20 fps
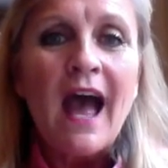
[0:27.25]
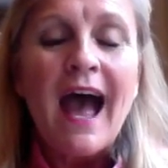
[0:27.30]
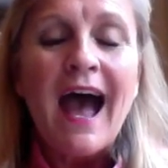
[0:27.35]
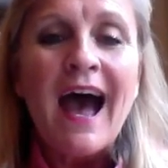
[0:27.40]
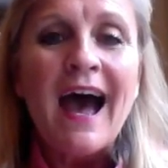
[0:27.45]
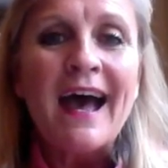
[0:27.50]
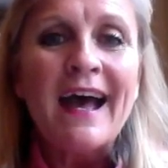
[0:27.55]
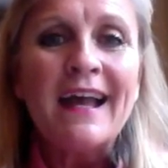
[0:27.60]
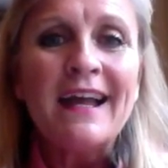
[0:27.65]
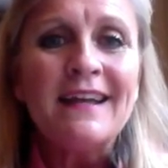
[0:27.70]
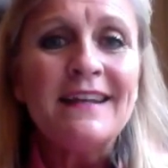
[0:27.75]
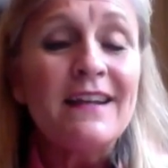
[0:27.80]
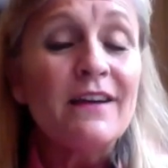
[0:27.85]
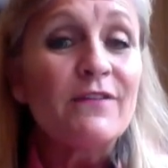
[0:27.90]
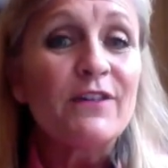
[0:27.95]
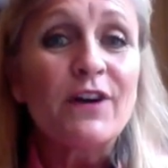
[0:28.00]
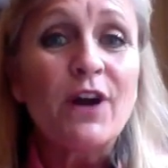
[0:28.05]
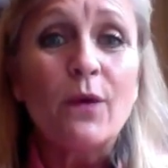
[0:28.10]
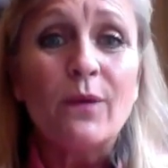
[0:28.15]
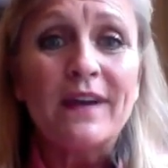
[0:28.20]
I
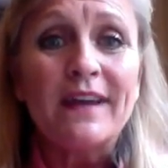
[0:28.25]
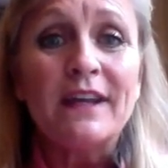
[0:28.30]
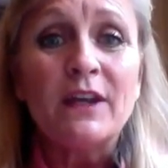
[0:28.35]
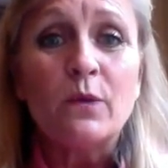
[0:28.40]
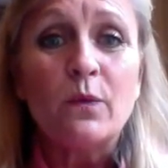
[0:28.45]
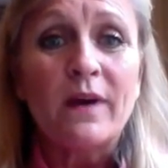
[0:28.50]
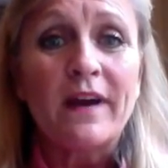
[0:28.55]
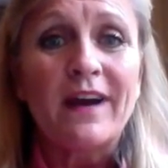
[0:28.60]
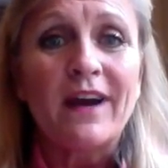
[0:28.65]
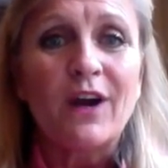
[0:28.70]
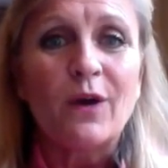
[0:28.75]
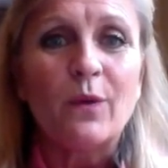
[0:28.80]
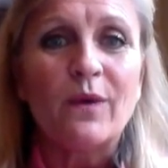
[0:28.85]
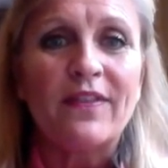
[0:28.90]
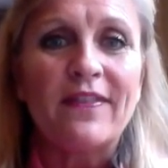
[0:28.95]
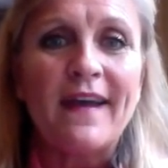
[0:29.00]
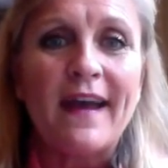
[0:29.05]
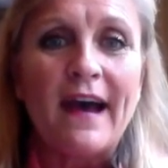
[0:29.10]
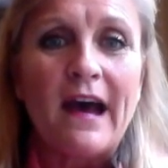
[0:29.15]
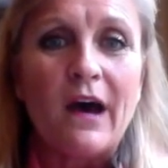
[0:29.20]
never go anywhere
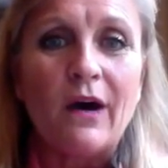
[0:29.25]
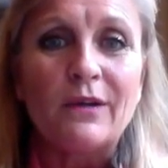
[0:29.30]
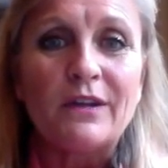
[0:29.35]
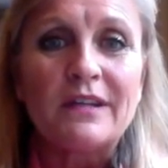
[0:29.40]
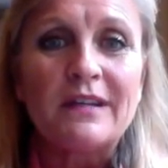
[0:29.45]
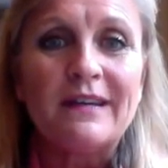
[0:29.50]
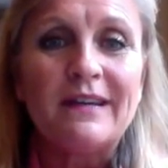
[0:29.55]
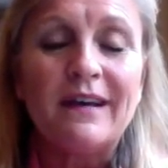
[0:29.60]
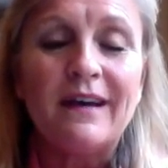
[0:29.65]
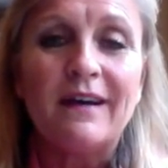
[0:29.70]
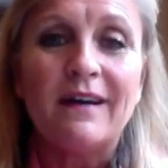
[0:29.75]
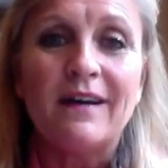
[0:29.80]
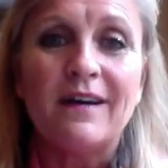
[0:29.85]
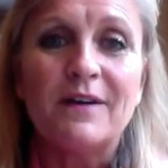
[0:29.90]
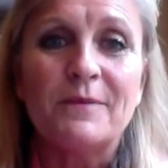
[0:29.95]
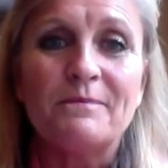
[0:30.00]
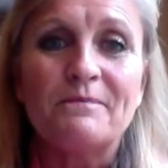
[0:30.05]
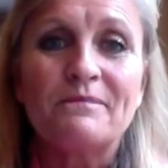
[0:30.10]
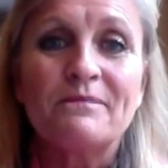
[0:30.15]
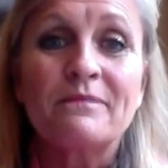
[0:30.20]
without.
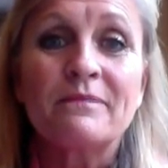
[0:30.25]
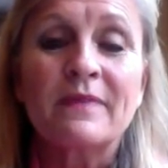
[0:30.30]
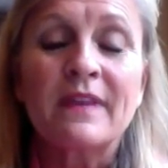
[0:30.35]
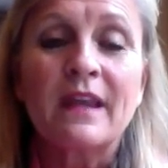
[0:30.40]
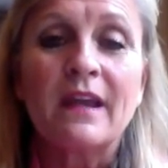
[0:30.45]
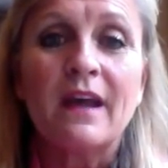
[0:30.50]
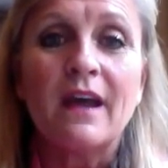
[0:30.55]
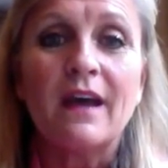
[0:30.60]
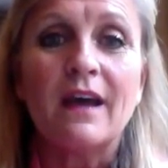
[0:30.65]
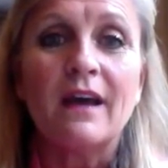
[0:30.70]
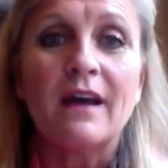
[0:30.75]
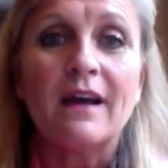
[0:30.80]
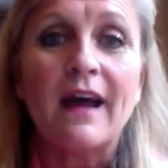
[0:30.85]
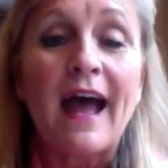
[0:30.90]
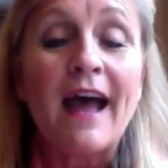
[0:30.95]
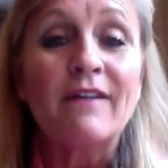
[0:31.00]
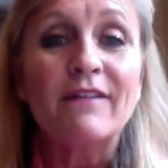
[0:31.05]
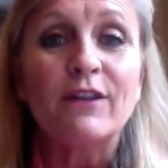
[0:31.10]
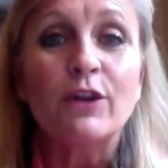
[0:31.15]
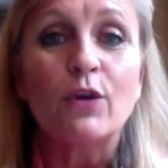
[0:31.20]
Um, uh, I
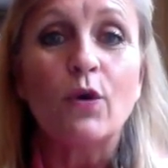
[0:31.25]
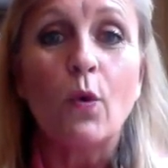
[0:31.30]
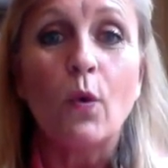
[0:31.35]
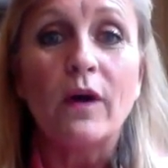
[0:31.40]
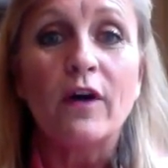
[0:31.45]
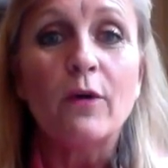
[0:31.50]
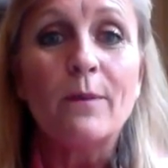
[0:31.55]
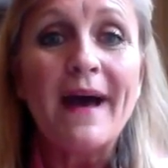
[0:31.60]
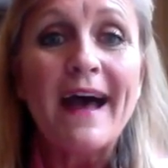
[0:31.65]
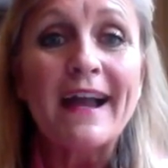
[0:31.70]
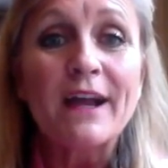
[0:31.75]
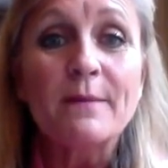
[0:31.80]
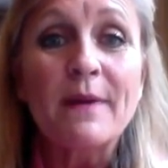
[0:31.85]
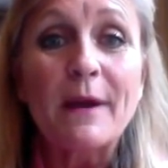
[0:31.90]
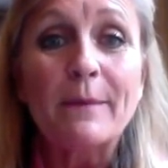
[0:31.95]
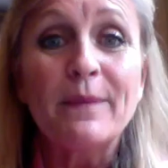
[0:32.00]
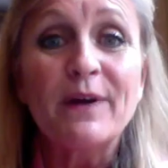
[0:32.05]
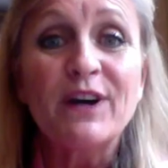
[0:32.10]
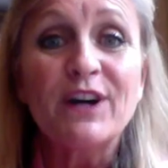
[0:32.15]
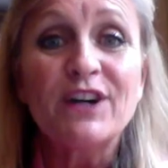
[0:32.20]
have a little oil bag in my
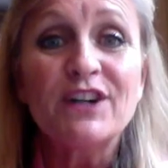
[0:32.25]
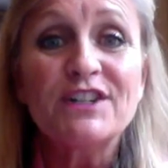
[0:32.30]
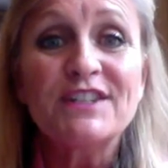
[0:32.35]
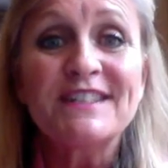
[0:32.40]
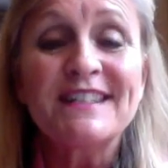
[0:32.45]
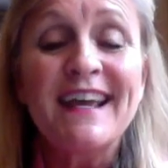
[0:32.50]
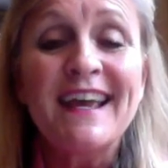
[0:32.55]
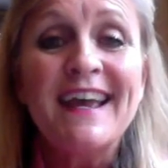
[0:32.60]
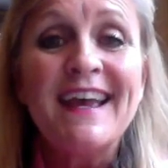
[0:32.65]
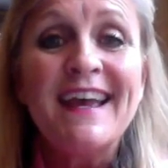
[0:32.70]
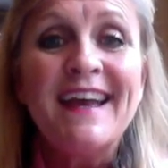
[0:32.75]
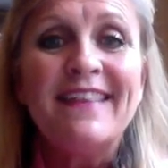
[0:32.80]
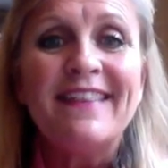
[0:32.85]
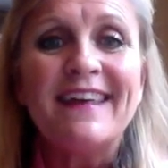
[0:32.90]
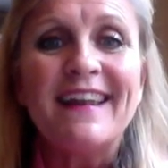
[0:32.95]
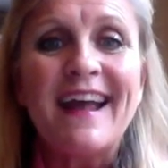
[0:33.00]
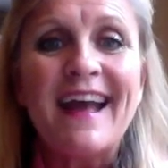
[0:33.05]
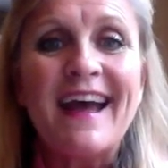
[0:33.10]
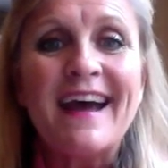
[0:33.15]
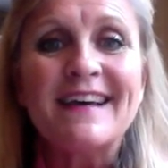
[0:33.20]
purse
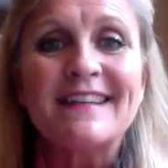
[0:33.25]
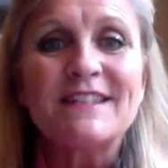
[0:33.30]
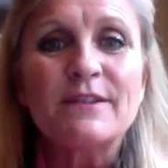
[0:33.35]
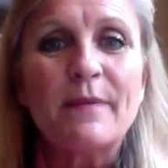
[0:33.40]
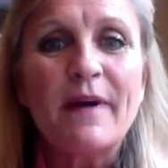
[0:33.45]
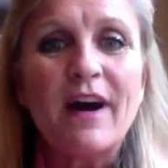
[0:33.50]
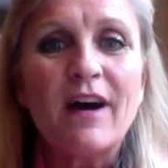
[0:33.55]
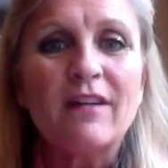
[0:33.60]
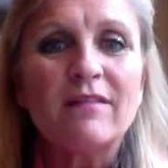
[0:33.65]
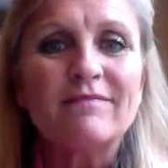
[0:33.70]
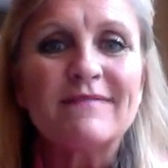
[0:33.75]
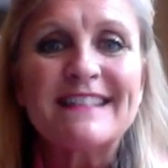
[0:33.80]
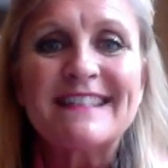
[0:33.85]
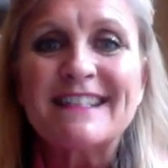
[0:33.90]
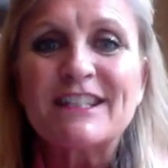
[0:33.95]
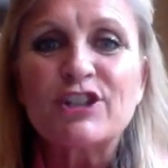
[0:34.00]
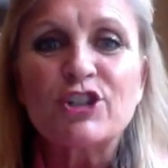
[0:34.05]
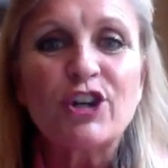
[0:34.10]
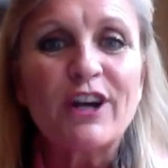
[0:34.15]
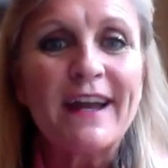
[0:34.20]
that has about
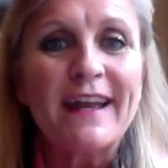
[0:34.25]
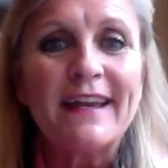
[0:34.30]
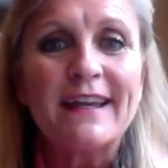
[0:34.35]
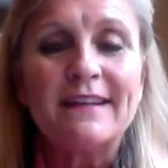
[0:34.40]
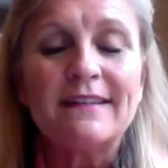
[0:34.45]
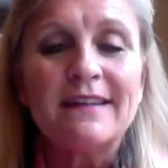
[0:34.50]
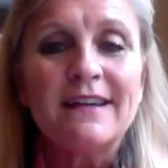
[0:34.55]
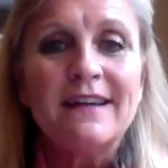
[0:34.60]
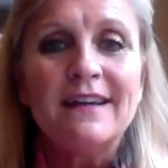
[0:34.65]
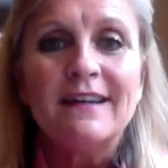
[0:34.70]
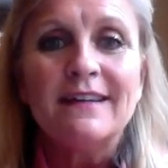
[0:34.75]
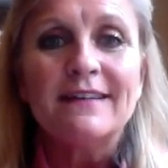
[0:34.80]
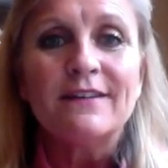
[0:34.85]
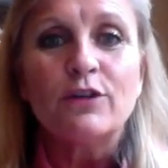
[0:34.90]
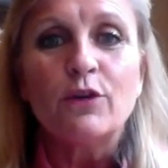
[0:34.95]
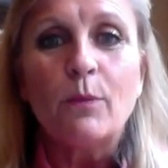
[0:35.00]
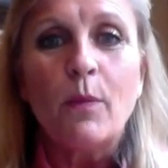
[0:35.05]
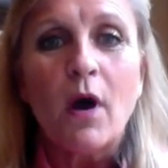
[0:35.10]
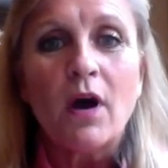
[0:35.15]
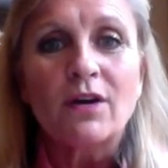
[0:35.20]
six or eight
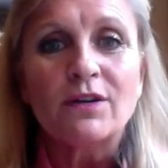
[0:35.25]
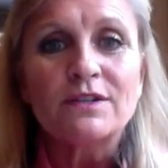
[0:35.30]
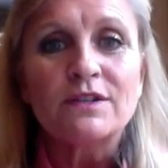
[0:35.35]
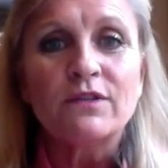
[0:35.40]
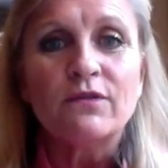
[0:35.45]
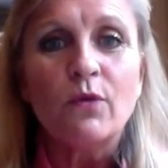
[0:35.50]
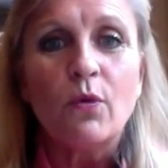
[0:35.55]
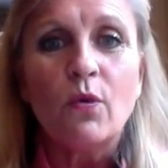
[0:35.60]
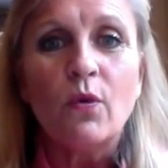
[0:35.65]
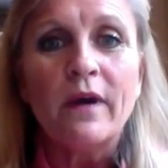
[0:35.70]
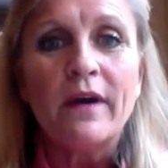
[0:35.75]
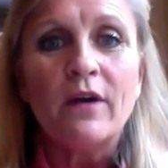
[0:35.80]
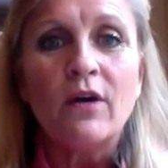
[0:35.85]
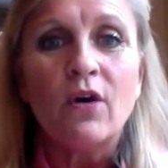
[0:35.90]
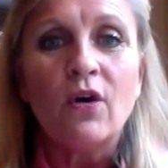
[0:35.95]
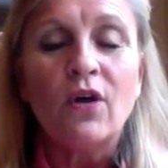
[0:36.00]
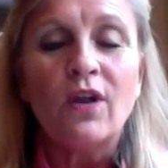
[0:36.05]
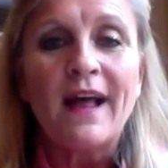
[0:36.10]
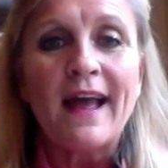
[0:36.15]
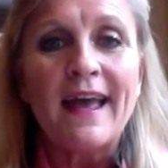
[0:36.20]
little bottles of
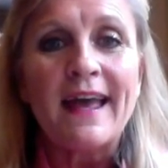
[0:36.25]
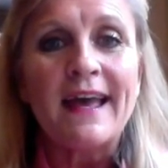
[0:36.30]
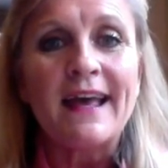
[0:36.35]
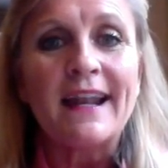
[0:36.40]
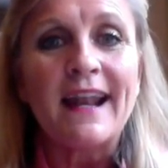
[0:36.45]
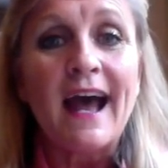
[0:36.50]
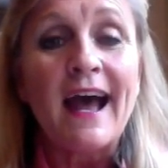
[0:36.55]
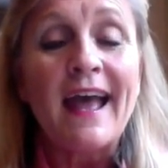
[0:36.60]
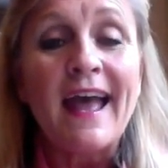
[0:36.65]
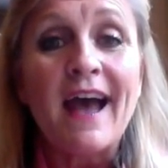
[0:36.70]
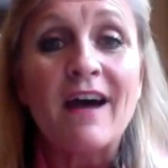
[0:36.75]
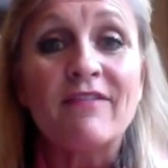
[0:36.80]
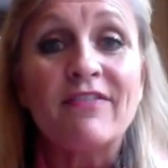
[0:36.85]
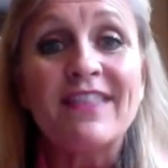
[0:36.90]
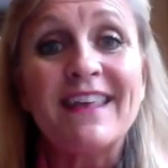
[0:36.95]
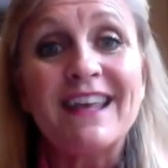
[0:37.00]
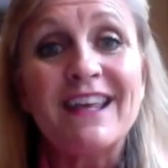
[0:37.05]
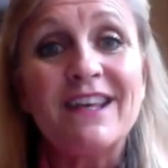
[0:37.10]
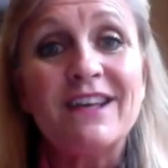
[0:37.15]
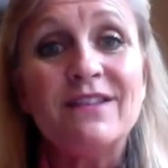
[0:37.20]
oil, and I have
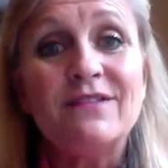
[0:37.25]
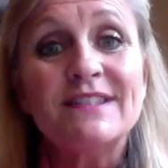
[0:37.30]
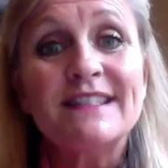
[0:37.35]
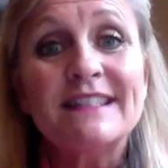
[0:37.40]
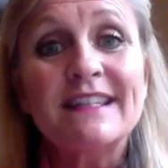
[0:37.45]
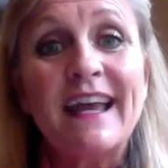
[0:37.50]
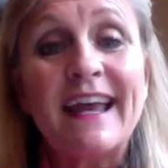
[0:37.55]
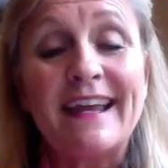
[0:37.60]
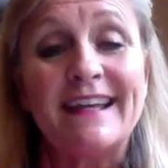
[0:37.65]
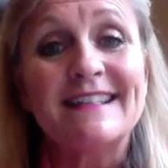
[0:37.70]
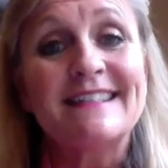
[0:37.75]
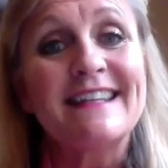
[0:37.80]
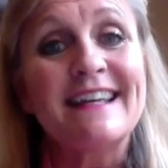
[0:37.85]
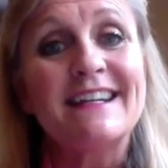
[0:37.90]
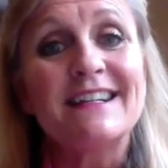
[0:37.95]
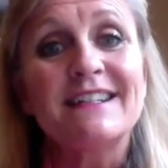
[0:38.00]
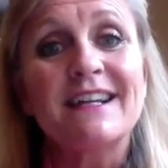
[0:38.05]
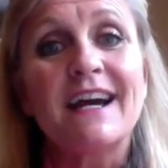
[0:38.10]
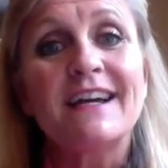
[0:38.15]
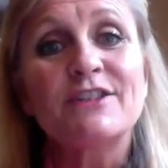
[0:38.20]
Thieves hand
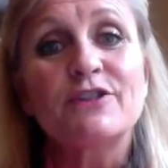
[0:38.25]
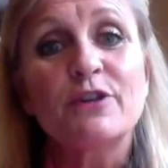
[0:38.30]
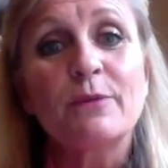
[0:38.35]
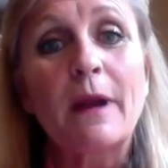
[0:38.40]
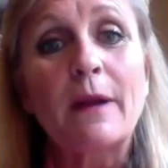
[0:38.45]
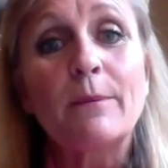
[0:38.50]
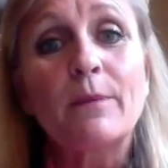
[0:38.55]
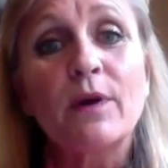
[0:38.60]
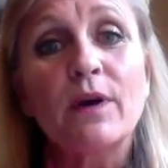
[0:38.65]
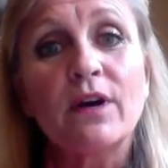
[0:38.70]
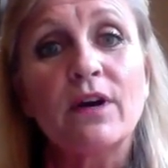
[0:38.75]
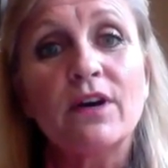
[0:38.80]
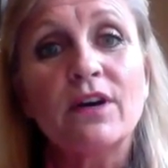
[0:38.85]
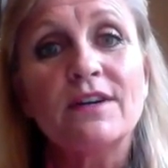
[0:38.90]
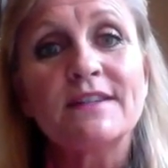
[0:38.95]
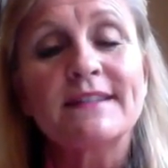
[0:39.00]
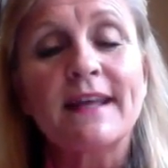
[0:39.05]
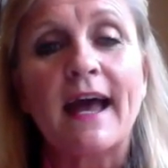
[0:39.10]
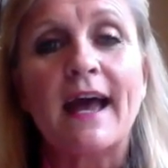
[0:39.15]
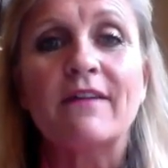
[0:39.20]
sanitizer in my
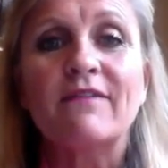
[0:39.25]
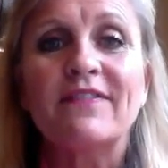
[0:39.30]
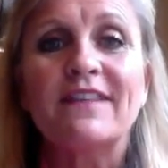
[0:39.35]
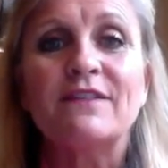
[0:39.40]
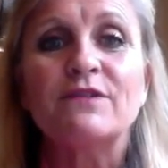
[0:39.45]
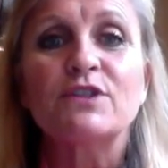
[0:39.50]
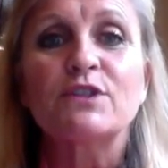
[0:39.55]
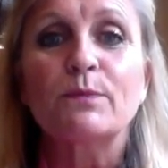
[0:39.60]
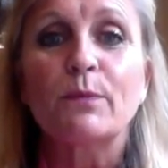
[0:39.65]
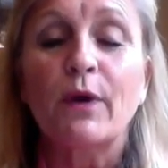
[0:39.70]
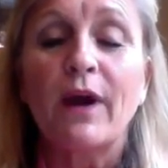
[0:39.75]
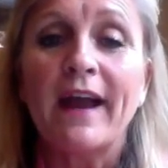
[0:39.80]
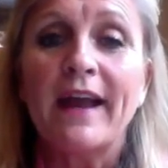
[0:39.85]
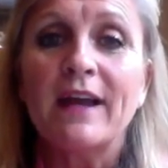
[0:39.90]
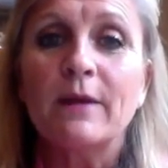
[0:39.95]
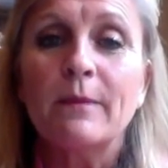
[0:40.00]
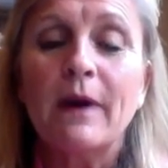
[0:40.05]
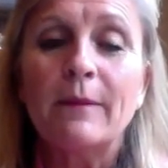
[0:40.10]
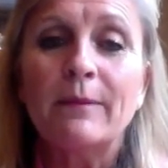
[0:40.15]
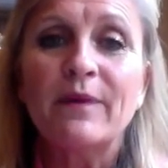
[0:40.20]
purse. I have Thieves spray
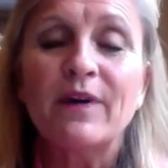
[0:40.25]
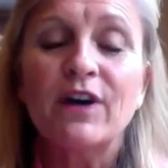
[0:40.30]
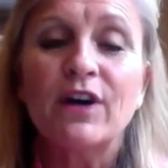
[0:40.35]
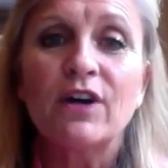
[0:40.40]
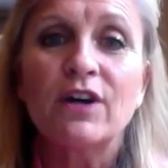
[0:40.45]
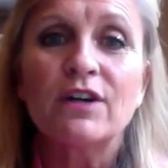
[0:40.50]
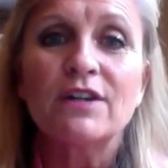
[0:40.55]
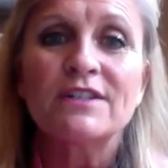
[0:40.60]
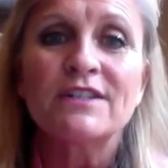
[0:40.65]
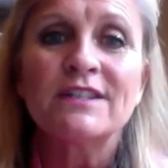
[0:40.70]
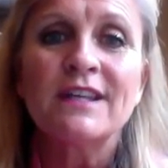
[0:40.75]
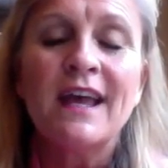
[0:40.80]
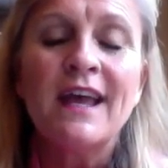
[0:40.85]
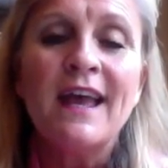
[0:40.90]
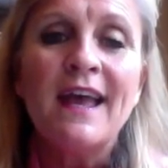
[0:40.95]
in my purse.